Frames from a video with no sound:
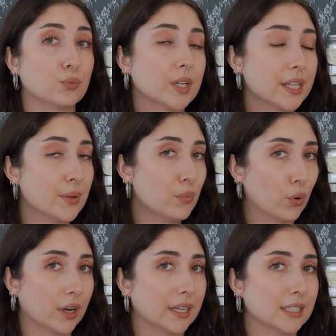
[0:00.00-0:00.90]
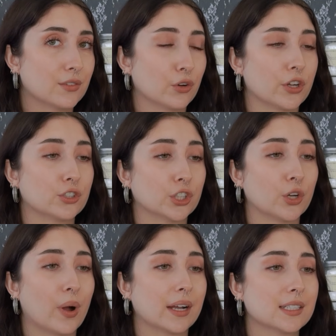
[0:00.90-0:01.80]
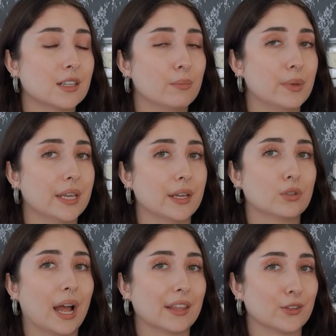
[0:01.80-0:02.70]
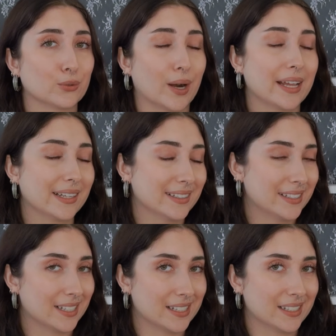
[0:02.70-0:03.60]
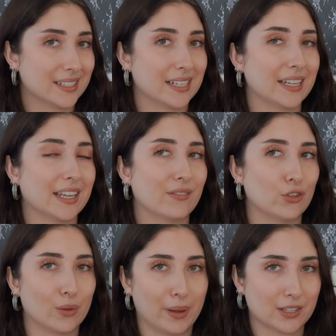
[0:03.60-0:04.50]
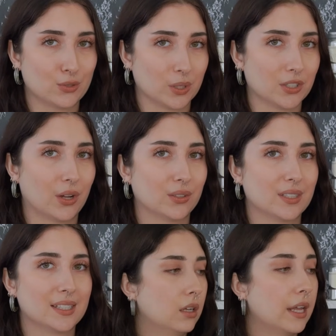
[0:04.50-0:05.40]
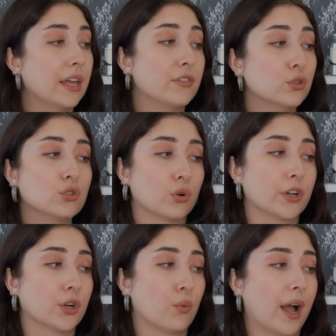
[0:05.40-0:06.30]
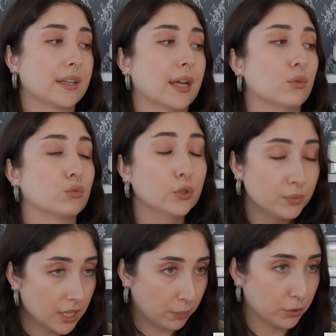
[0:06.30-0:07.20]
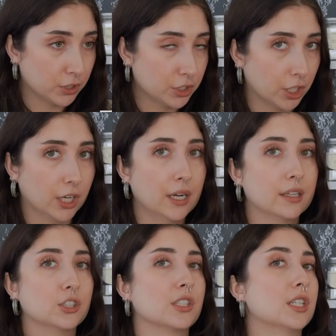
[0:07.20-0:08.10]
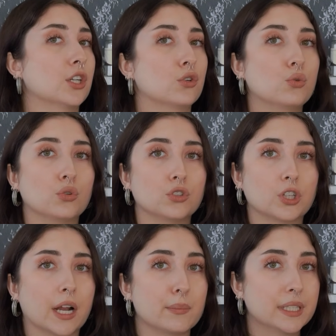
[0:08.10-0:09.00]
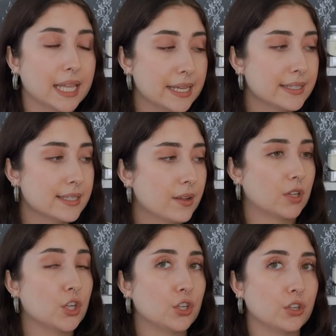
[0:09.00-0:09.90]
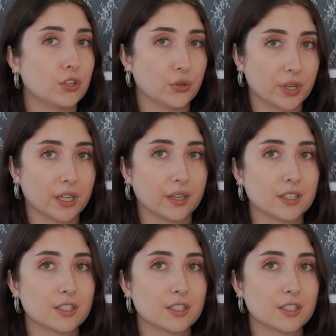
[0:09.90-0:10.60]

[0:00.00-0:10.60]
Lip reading: really important for your sugar wax to be at the right consistency to give you the best results. If you store your wax at room temperature, just in a cool, dry place, you can